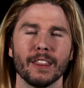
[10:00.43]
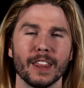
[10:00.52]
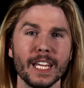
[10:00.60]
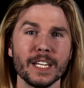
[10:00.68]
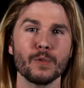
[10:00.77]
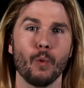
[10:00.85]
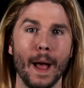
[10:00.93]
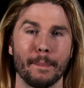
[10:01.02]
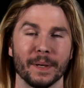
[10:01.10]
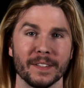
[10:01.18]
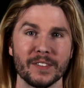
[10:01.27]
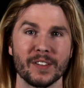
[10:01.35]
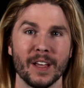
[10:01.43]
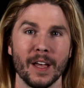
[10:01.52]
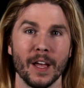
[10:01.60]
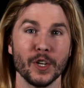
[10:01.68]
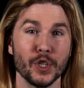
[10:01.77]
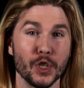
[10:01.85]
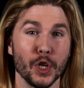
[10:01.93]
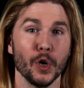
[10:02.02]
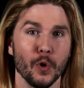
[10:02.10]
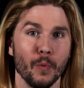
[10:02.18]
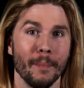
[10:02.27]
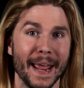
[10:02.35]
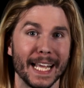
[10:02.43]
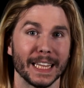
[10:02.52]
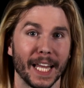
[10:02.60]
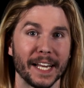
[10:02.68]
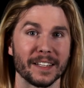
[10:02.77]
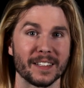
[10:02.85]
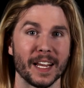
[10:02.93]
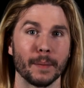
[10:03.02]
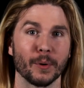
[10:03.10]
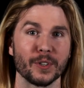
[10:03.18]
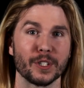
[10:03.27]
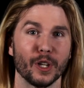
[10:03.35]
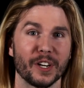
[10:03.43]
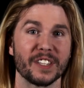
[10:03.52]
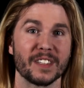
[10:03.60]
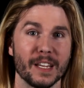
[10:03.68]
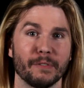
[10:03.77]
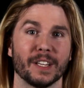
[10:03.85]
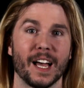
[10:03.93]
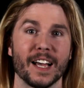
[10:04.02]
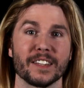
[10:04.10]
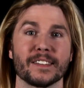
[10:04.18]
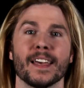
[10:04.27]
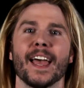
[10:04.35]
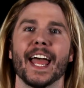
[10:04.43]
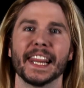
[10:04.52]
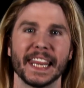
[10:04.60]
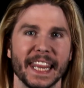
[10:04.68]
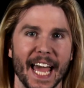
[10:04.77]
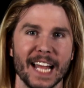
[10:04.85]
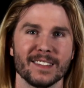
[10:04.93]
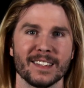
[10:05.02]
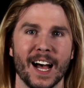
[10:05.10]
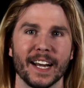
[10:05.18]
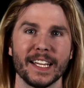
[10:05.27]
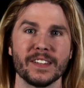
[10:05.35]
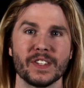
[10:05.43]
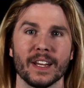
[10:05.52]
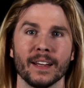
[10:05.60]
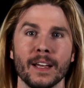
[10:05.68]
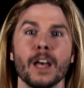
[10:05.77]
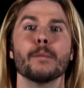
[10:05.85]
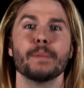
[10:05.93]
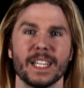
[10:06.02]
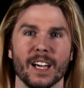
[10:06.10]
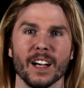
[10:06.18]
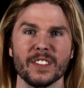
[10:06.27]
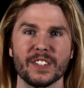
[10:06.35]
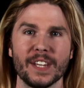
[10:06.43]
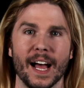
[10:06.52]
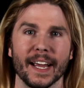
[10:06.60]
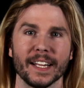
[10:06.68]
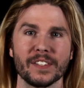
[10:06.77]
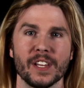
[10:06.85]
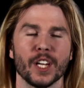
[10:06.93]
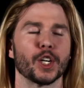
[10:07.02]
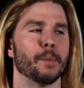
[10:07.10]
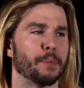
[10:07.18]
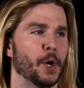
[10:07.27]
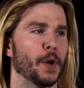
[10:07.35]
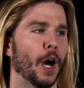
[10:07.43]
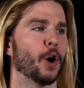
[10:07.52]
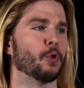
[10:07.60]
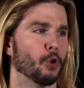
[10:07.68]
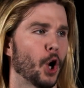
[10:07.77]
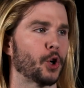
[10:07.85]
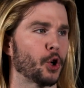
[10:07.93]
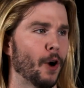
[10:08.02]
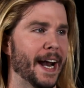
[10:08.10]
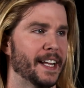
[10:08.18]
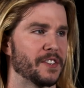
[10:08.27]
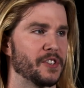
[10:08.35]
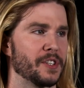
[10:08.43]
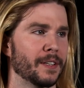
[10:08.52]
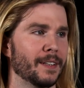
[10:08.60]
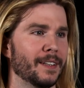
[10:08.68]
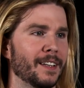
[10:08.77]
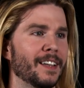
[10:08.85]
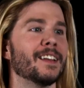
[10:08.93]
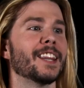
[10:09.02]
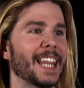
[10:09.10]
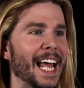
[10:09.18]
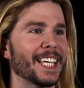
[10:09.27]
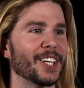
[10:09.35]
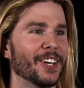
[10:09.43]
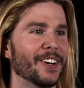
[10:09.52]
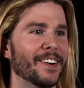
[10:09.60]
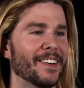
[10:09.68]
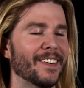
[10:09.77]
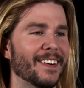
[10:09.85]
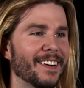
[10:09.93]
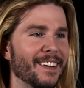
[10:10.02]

These weapons do make lightsabers look civilized, and that's not easy. Because science. Computer, roll credits. Thank you.